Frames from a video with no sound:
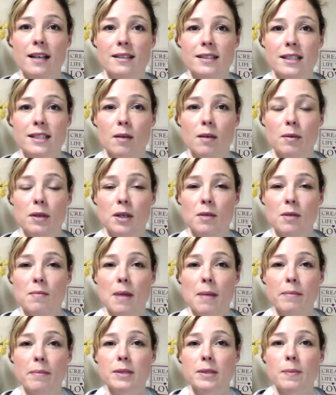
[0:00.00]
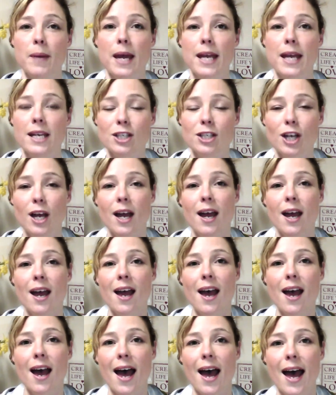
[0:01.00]
LCW members page.
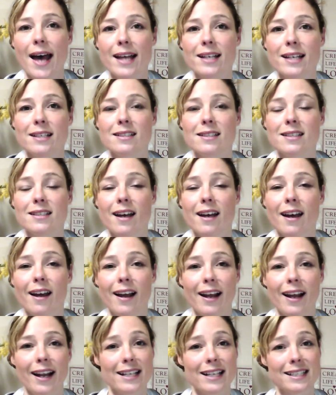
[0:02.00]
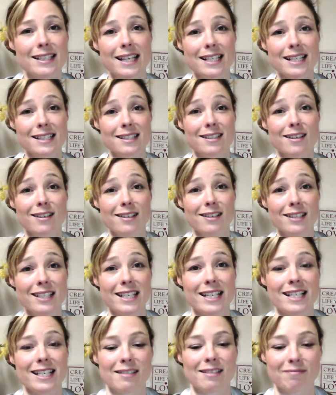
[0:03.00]
And let's get
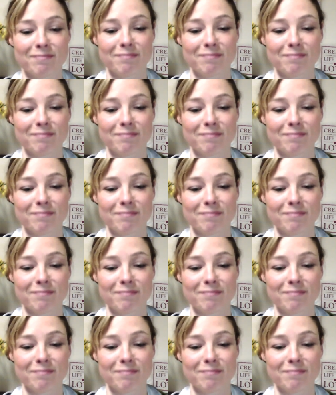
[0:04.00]
started.